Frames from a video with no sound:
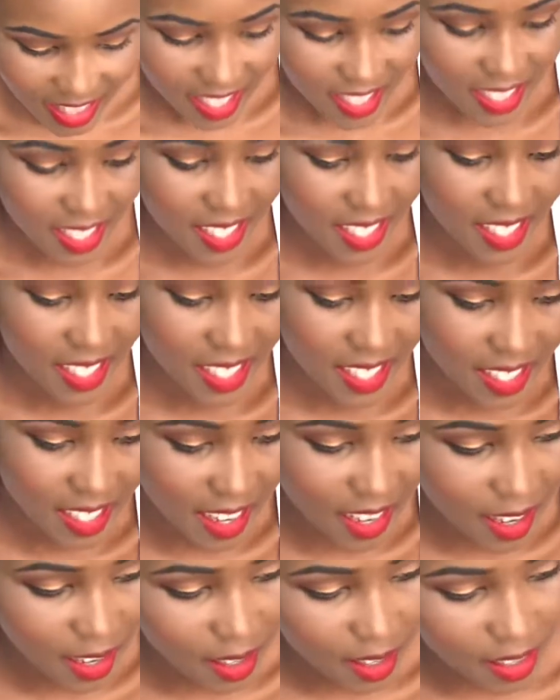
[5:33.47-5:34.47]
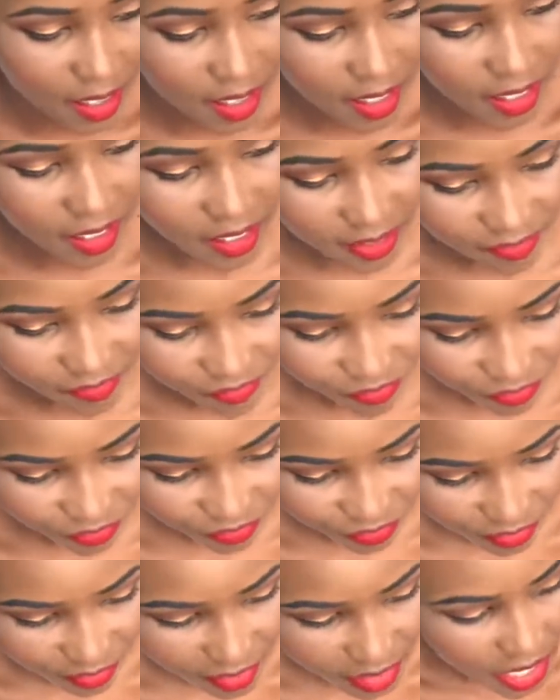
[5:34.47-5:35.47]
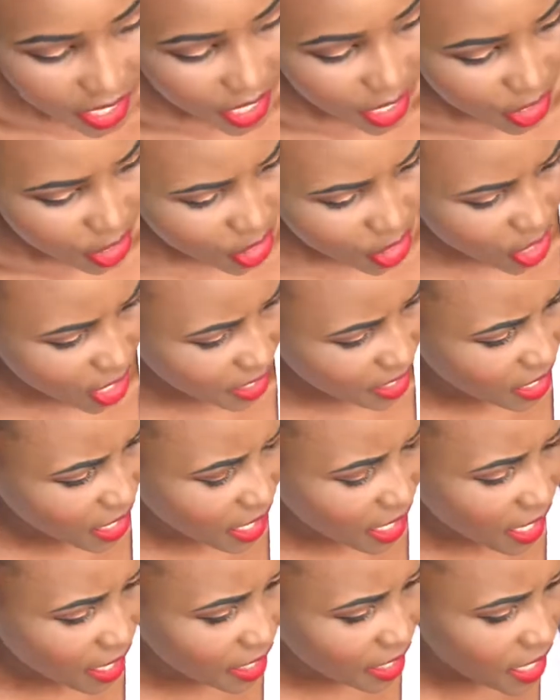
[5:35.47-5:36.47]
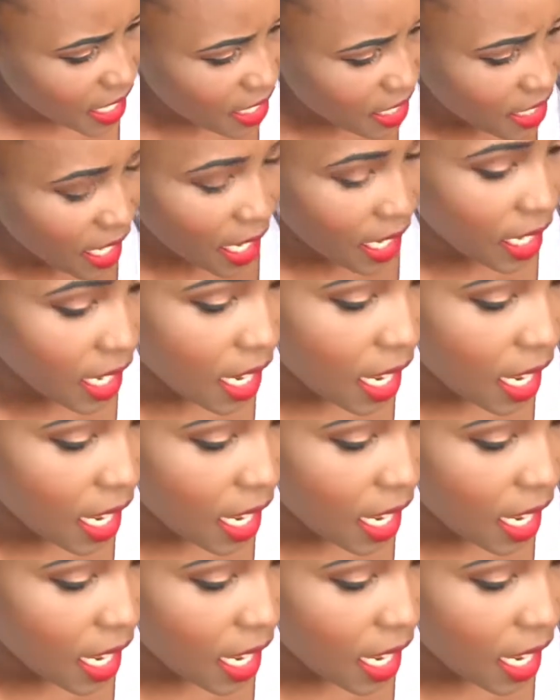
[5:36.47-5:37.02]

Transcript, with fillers: this uh checked color. It has uh,